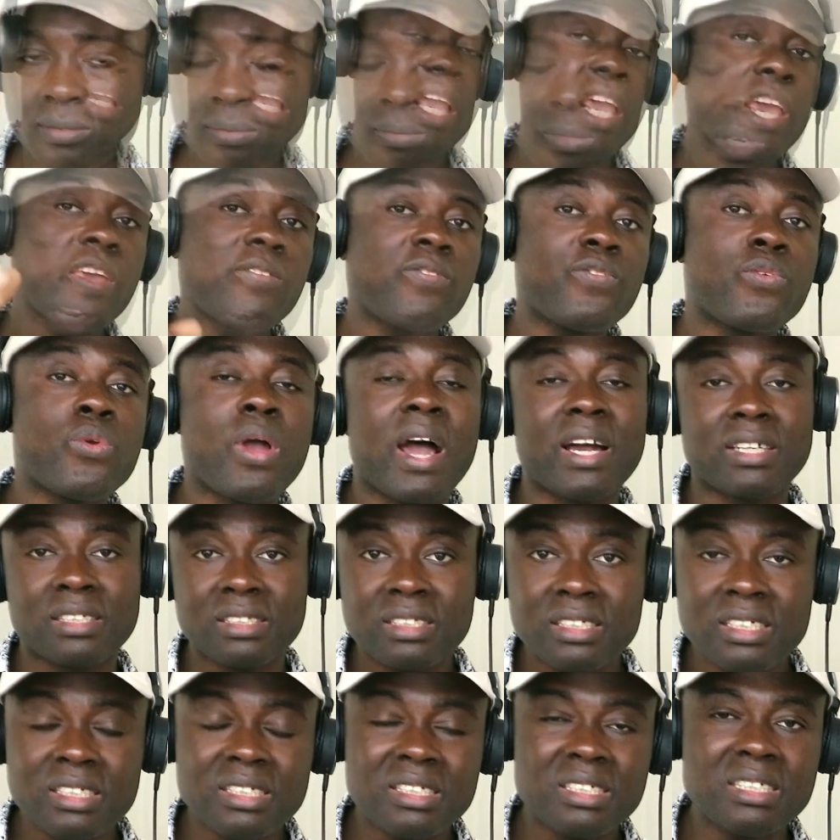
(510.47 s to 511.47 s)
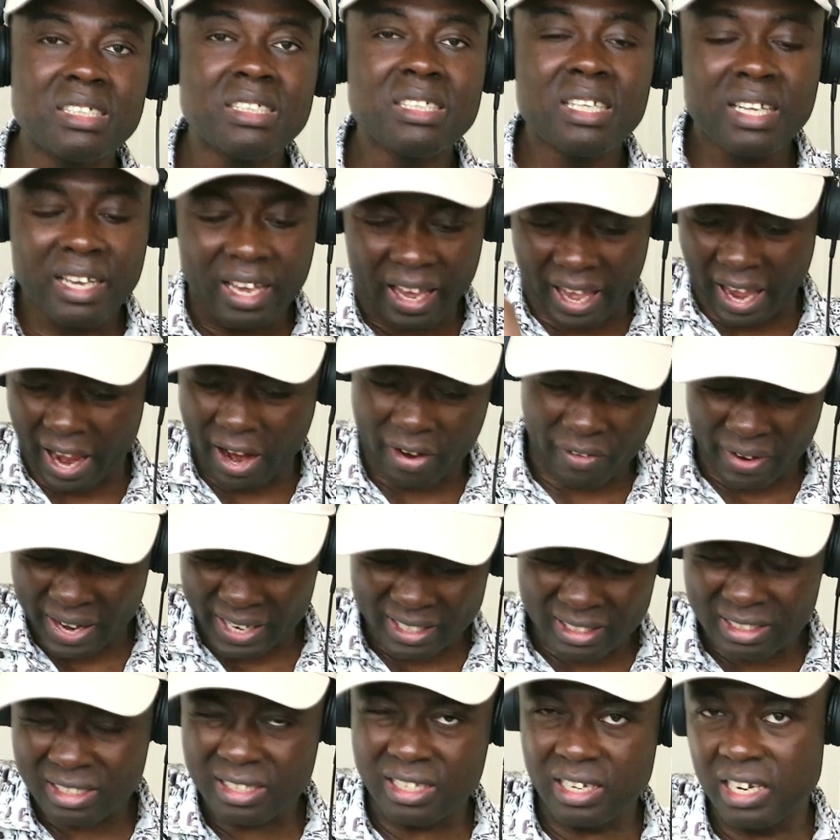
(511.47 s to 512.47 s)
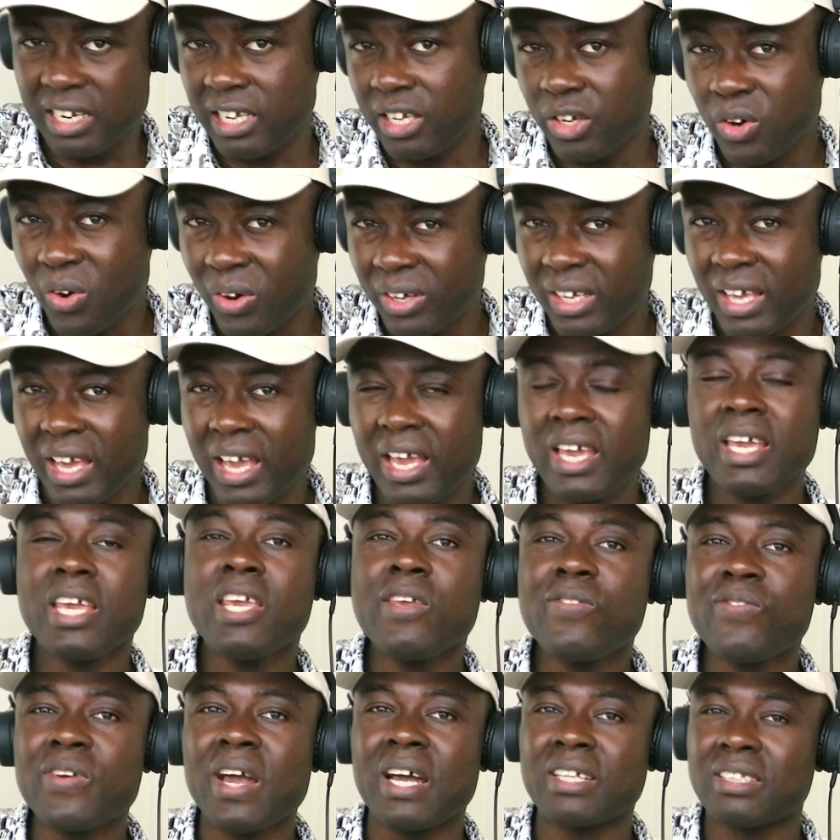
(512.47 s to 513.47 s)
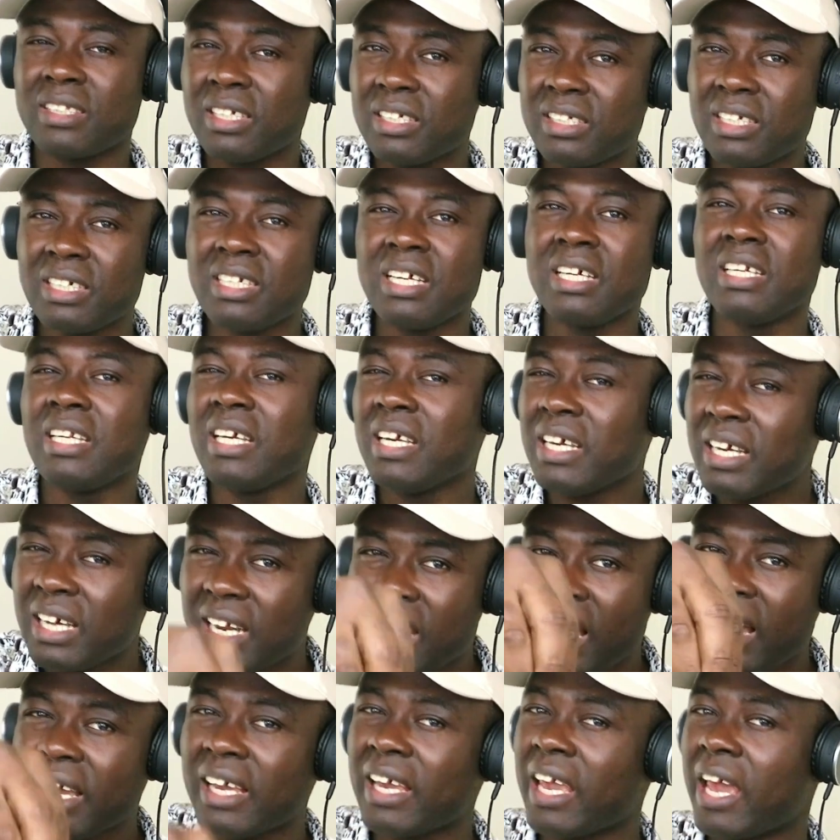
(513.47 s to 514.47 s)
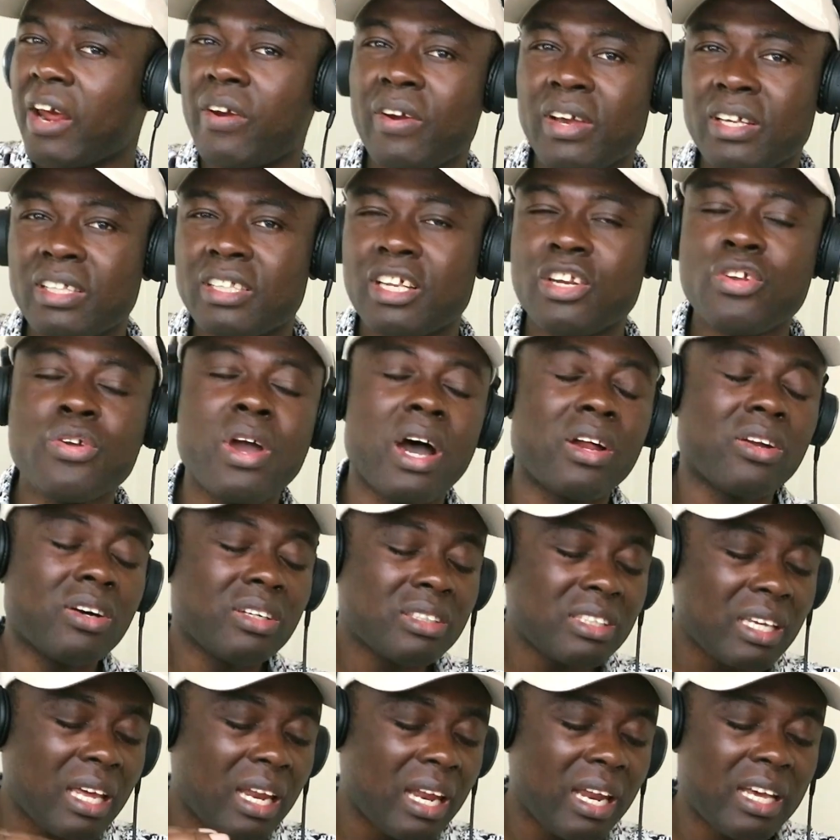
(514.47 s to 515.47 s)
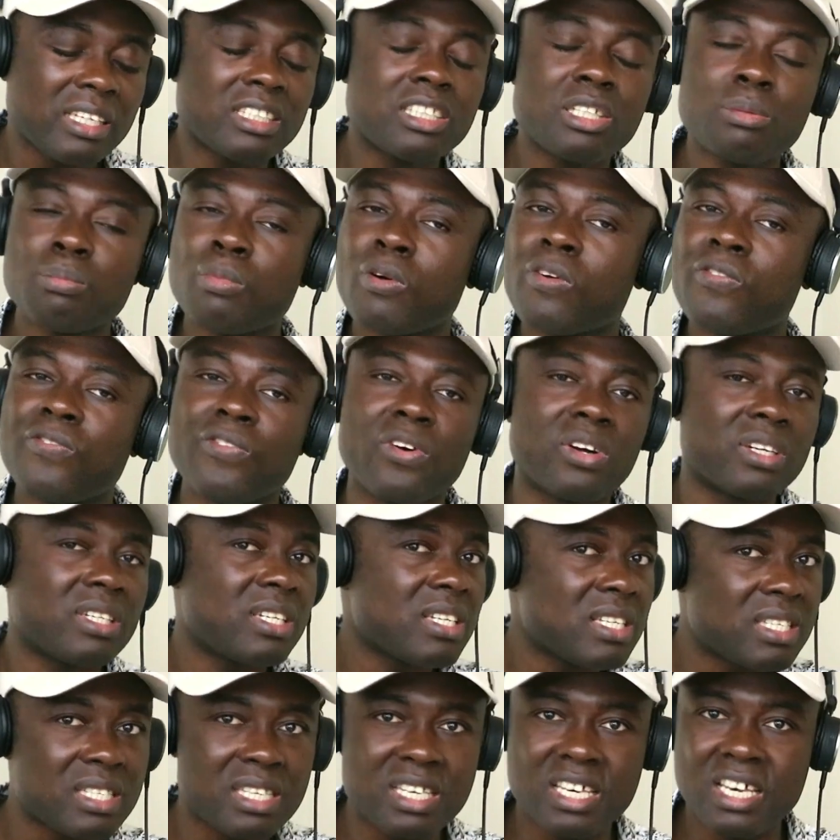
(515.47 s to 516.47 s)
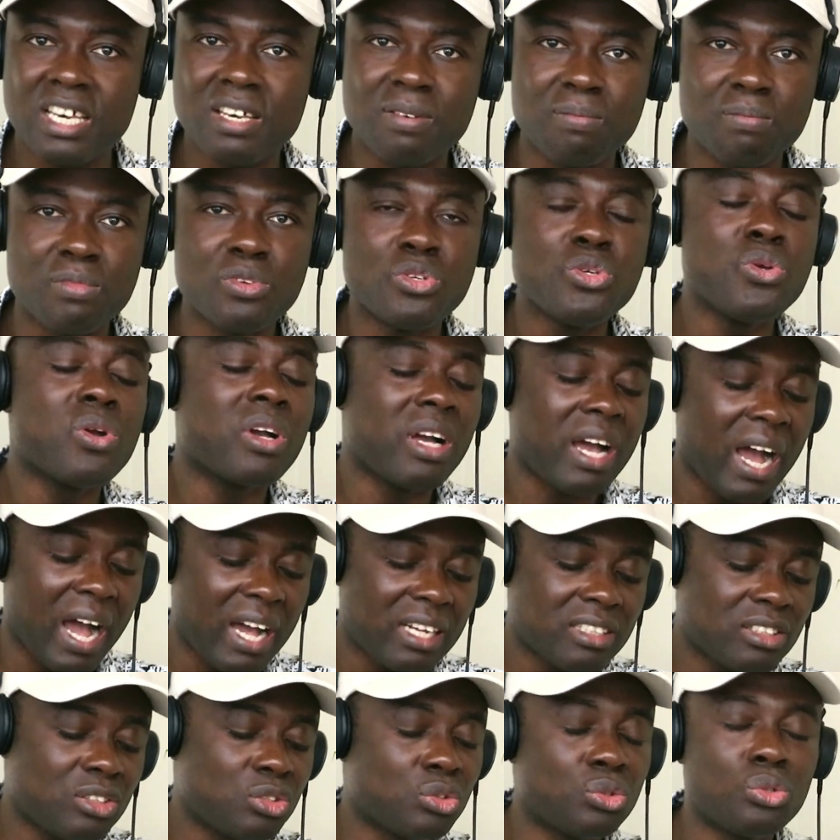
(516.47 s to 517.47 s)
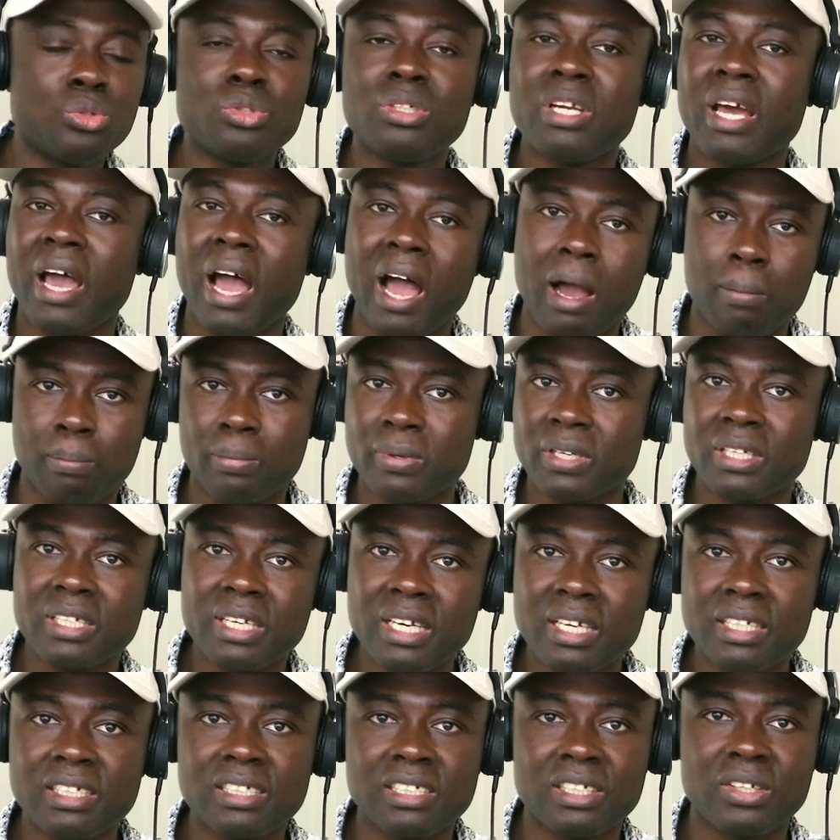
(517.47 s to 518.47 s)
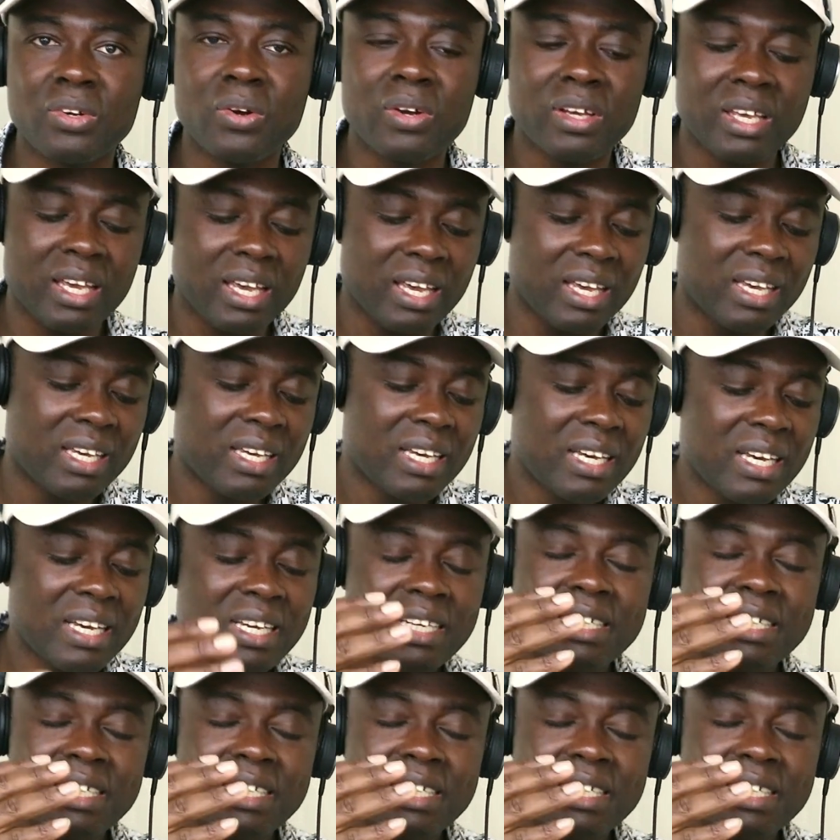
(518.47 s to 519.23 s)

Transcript: If you are teaching currently, okay, if you are teaching in England currently, you are not eligible for this scheme. You can't do the application, okay?